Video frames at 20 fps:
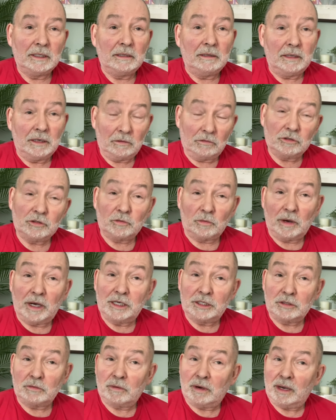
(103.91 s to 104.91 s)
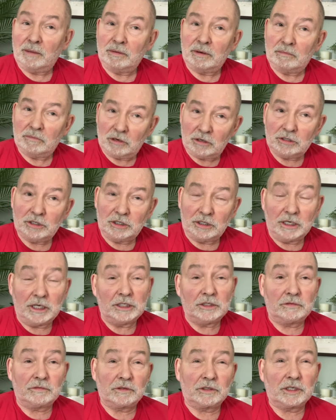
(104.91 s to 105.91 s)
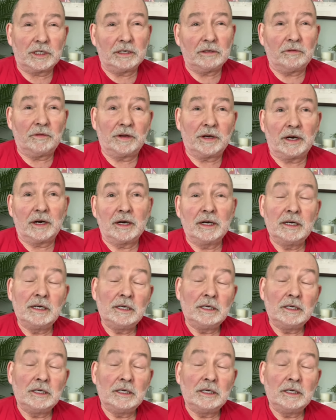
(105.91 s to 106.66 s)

there was Roger Rabbit merchandise for sale there.